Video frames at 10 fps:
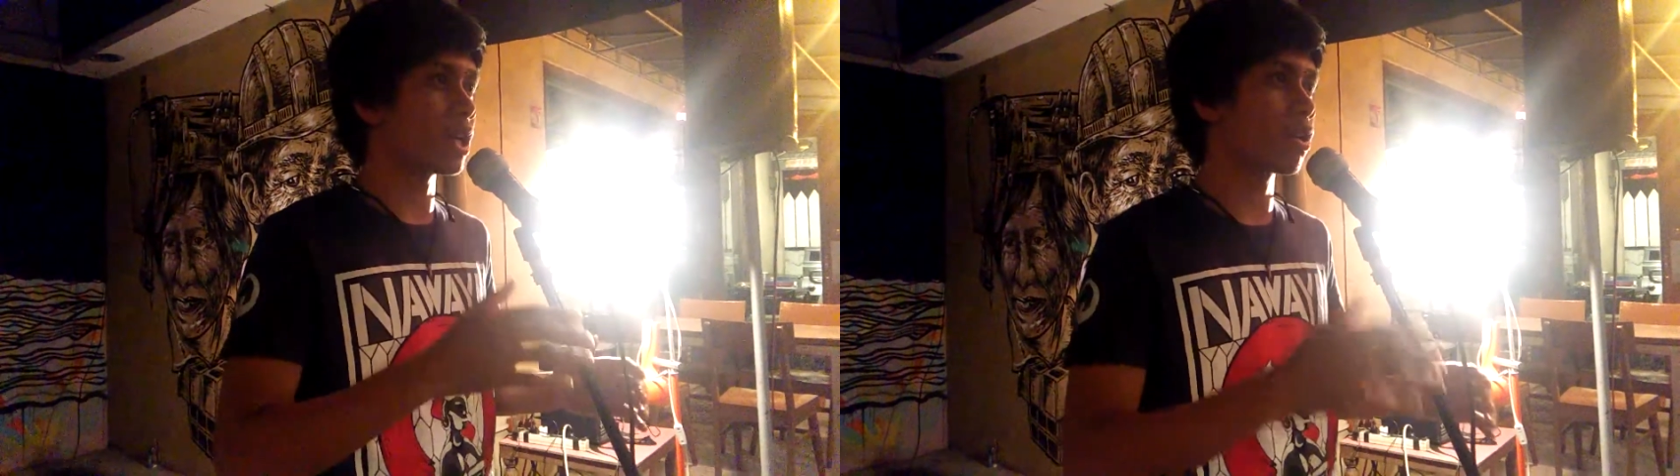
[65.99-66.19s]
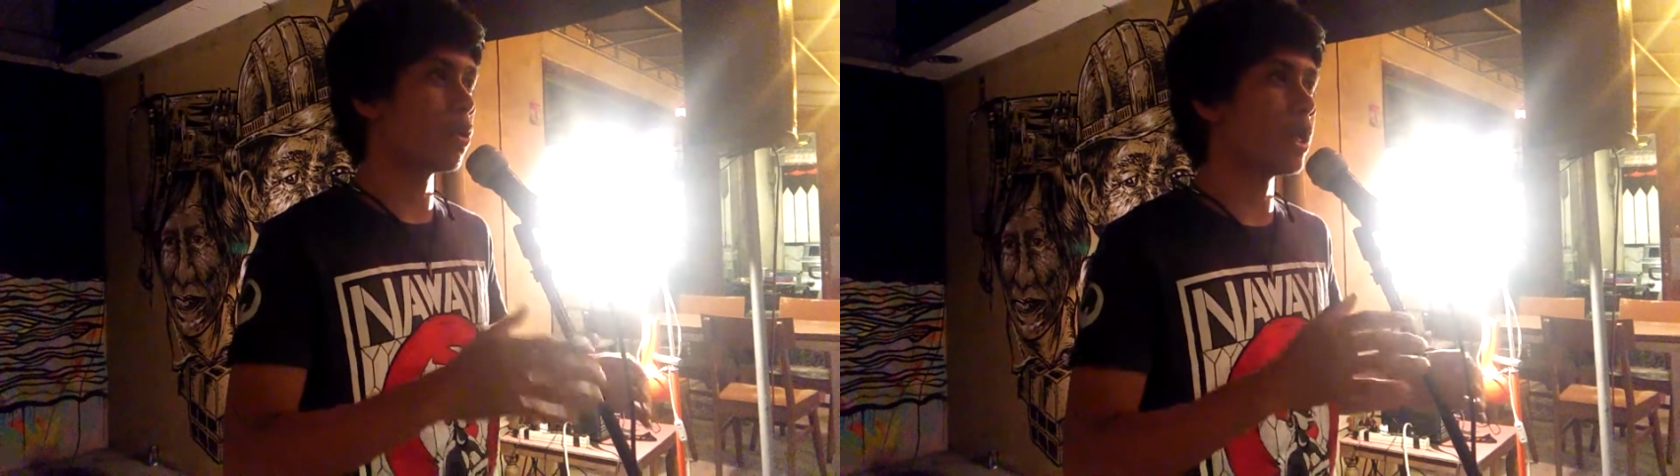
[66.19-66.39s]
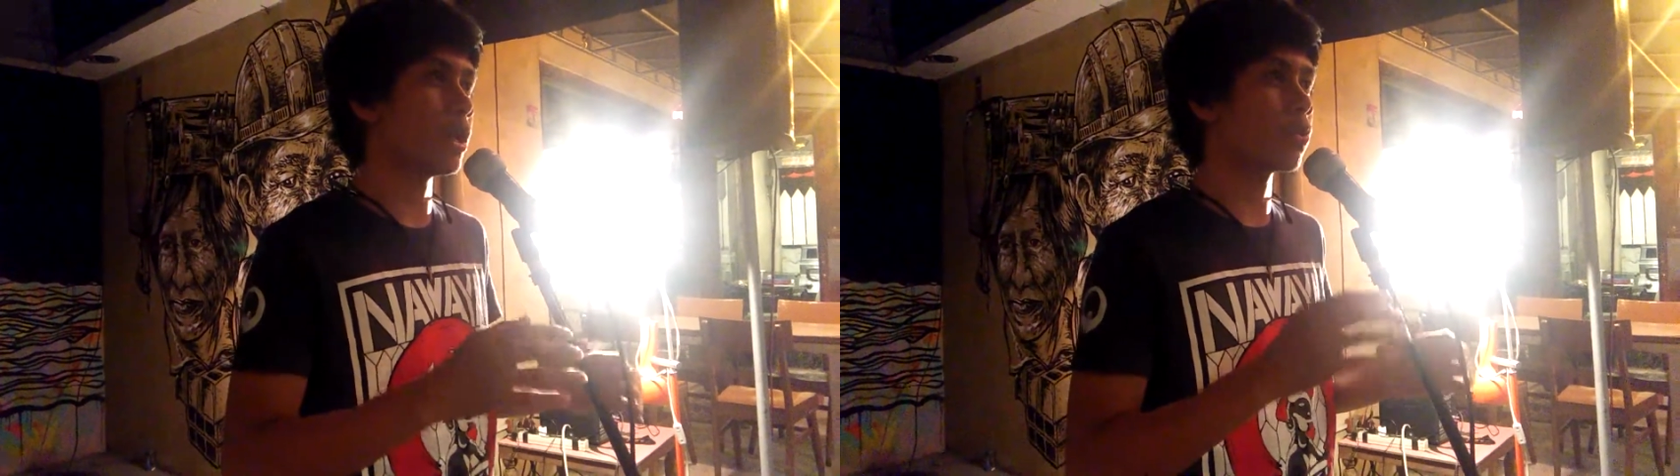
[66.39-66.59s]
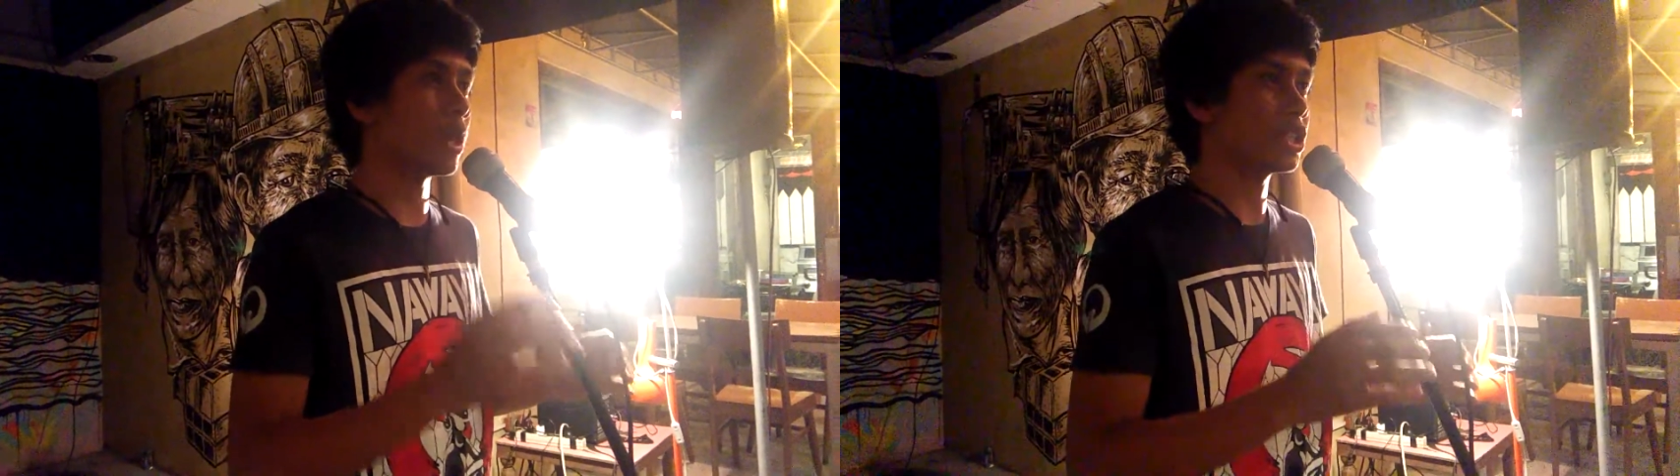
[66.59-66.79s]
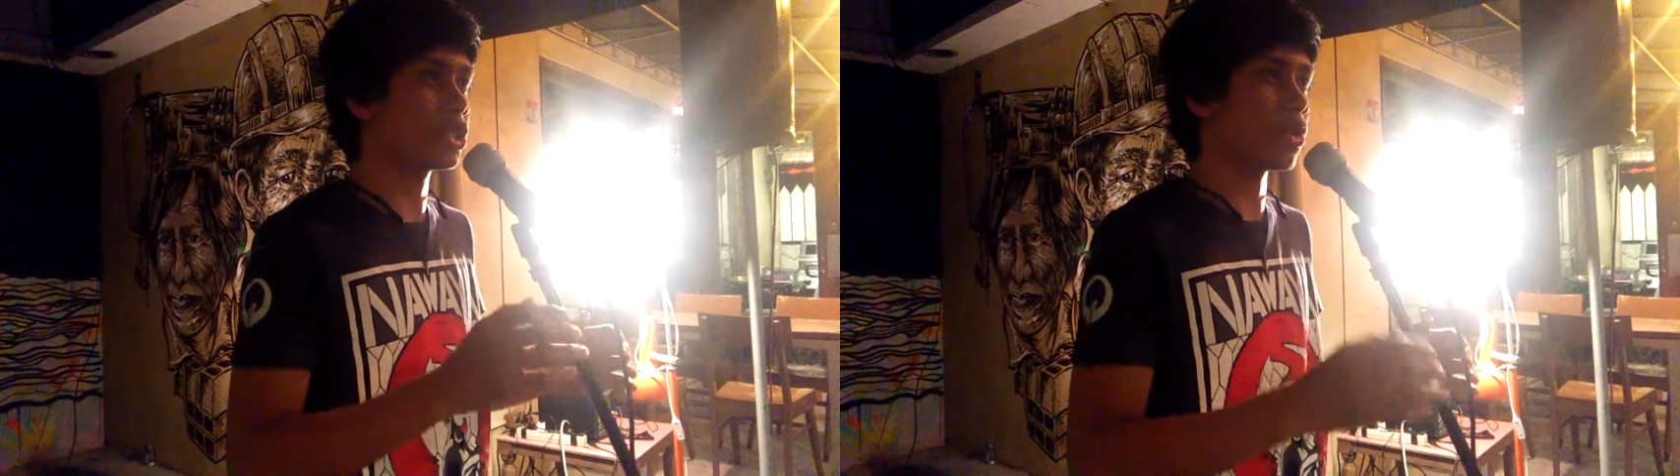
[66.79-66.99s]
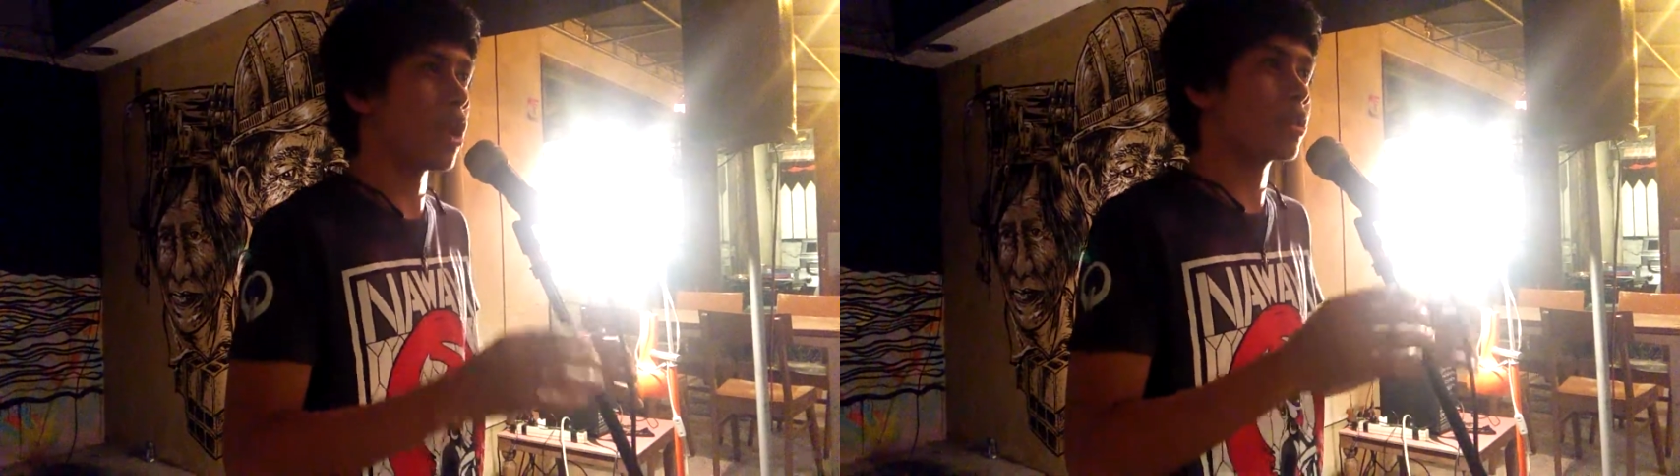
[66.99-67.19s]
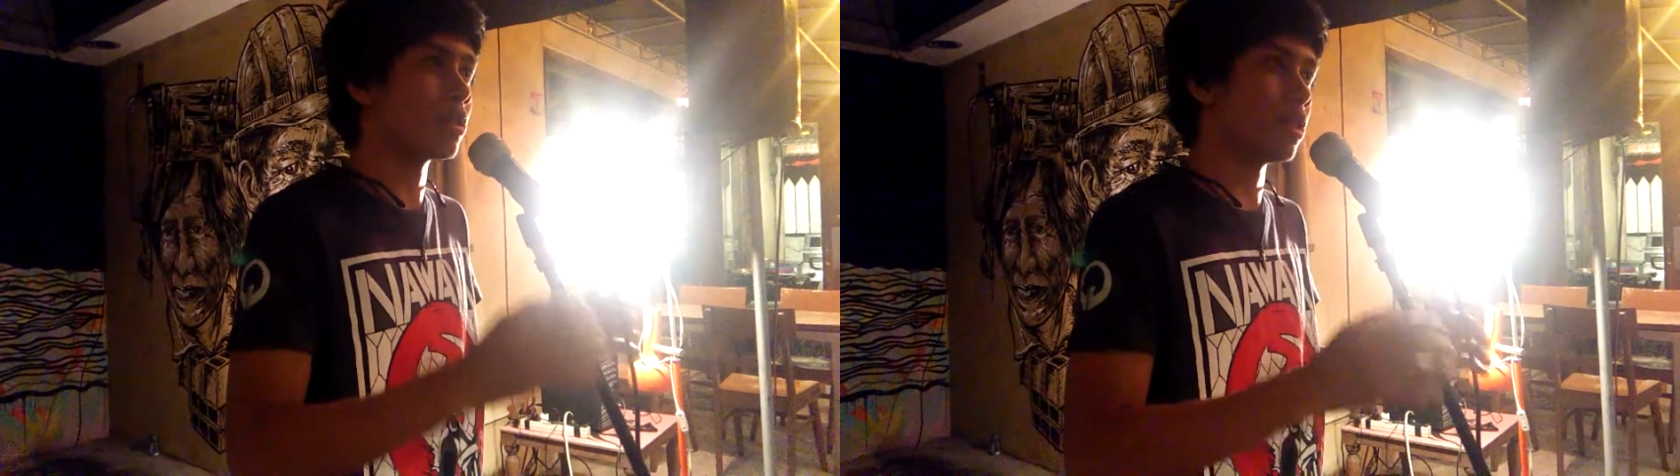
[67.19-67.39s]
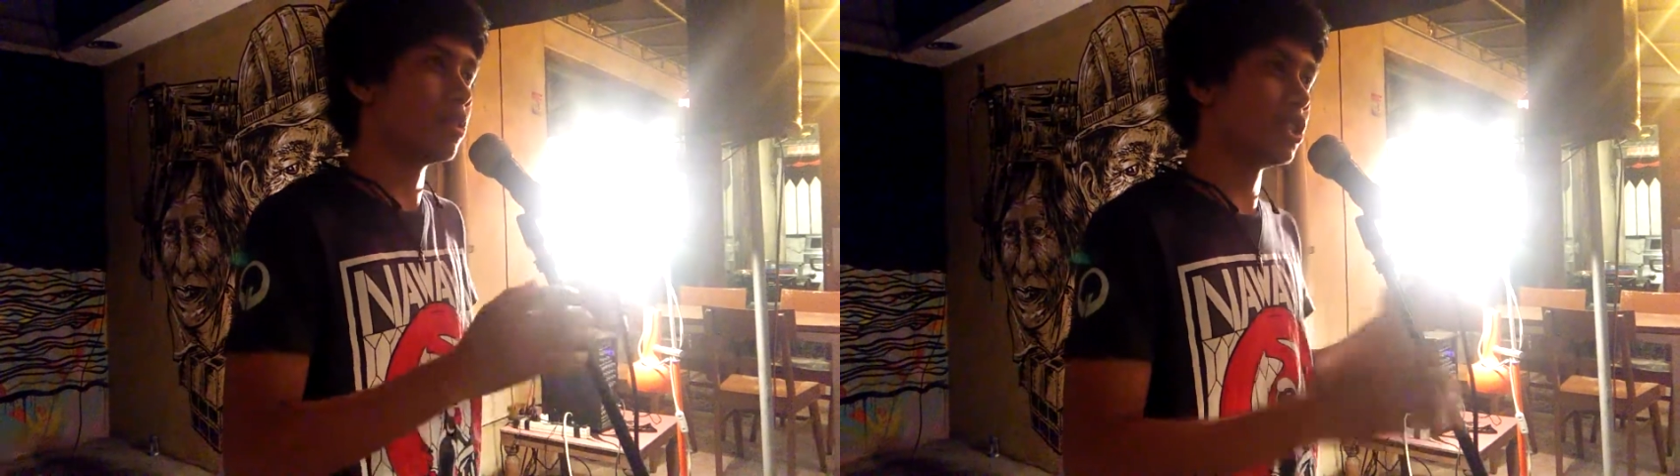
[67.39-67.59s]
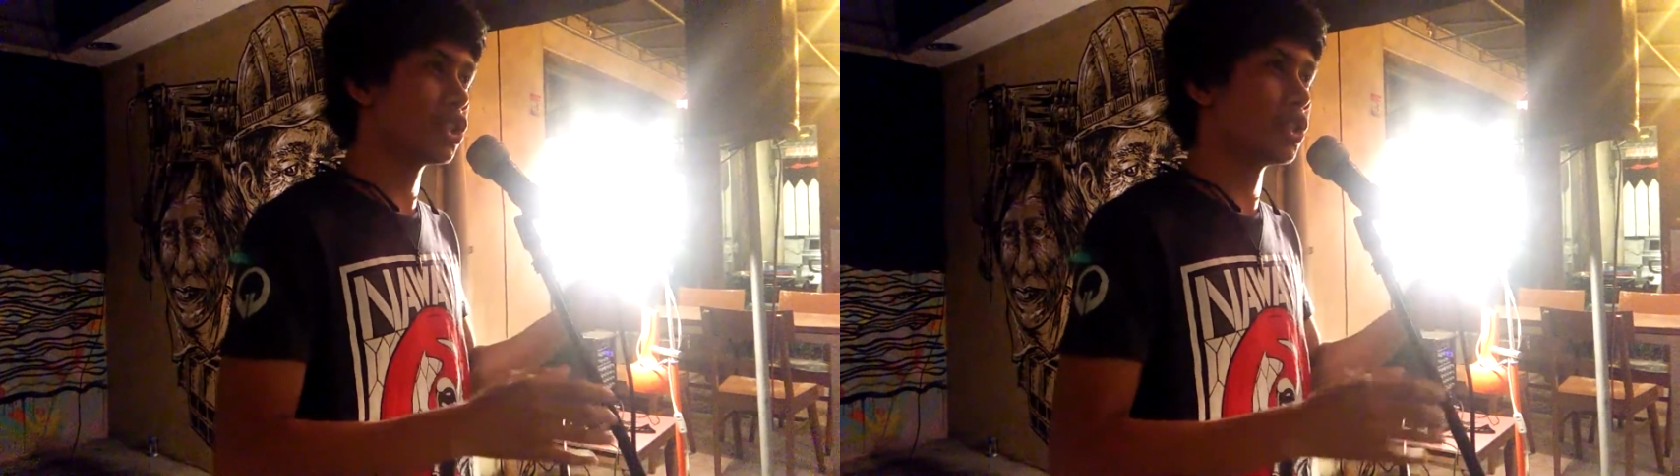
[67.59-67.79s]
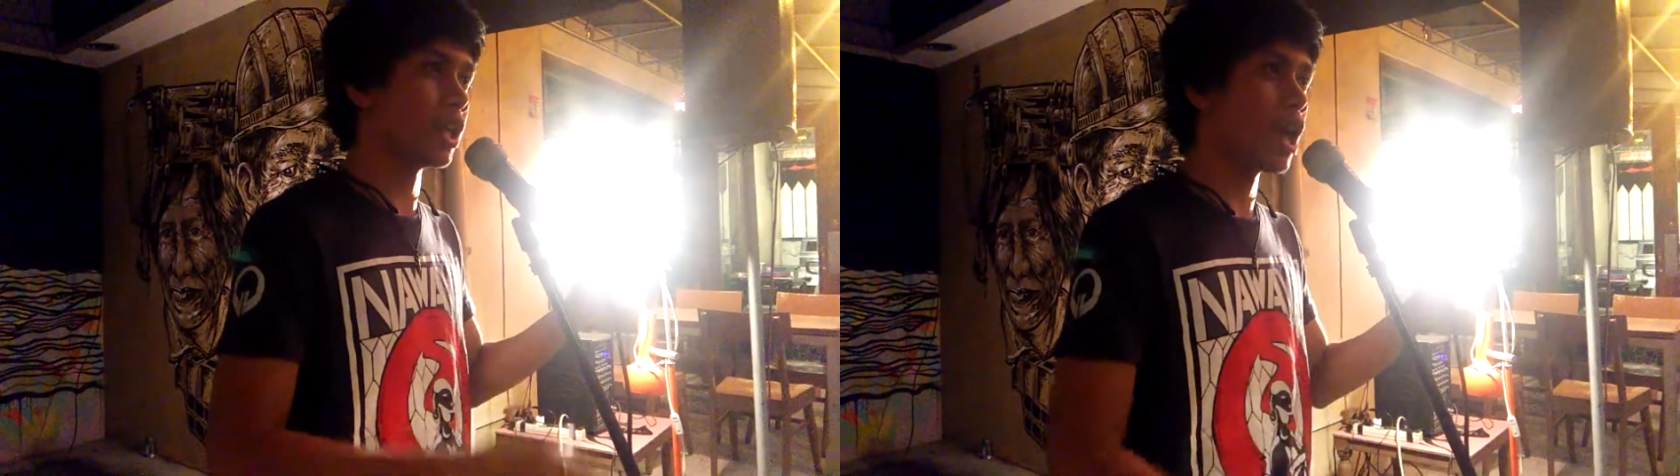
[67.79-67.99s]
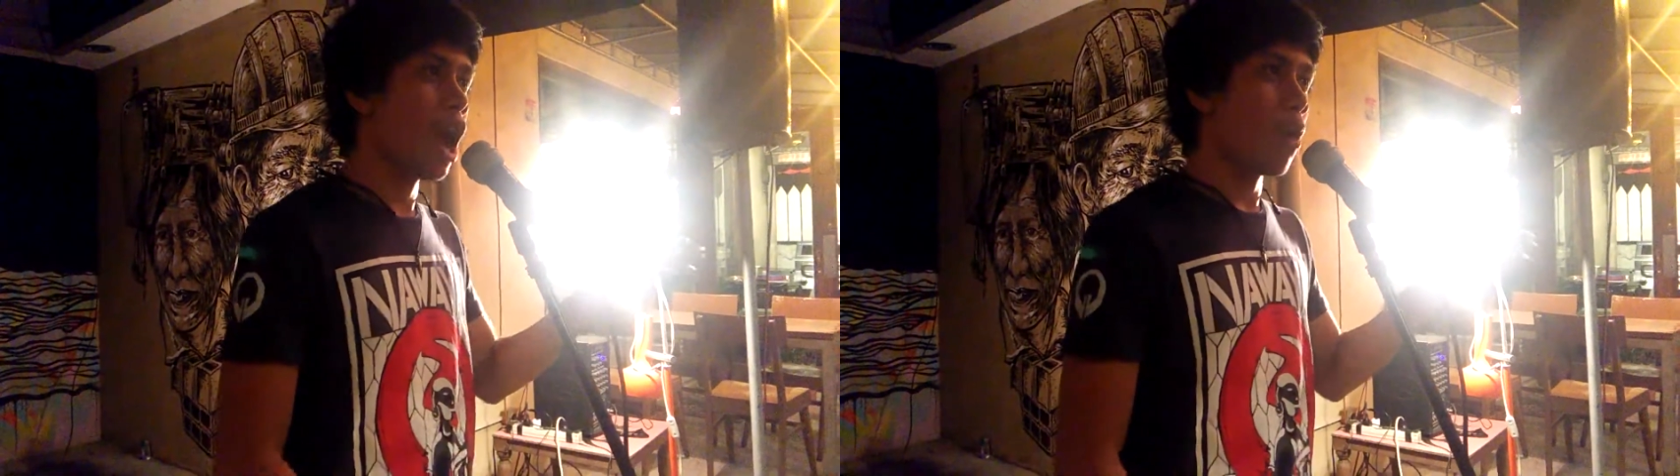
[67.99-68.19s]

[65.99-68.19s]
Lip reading: Korean restaurant at the district